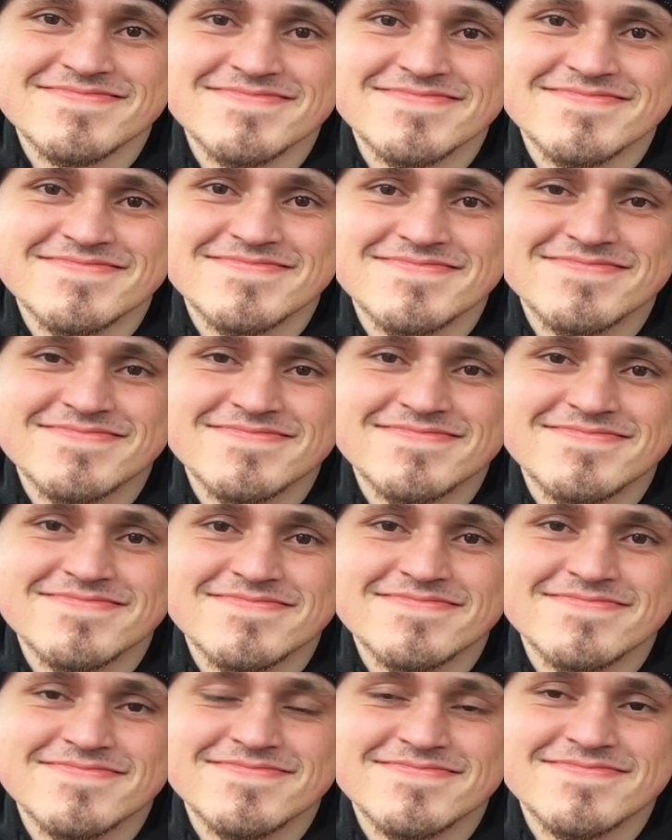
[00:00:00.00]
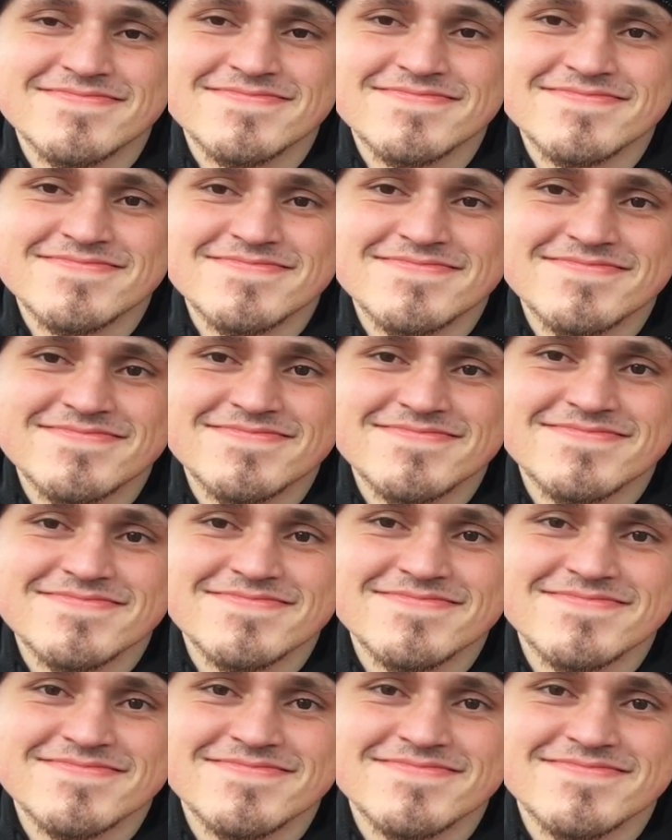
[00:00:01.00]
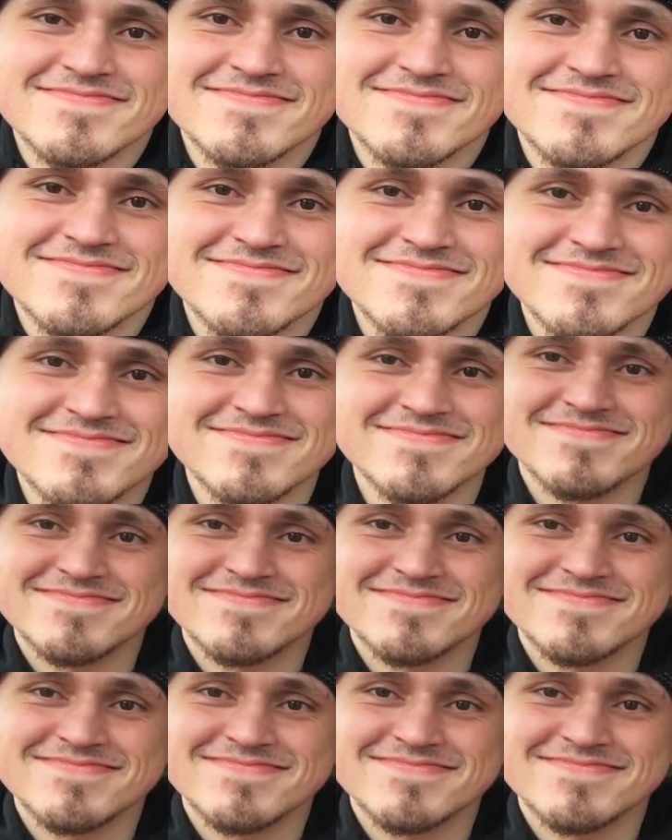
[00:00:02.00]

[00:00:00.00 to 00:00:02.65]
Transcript: No words are spoken by the person on screen.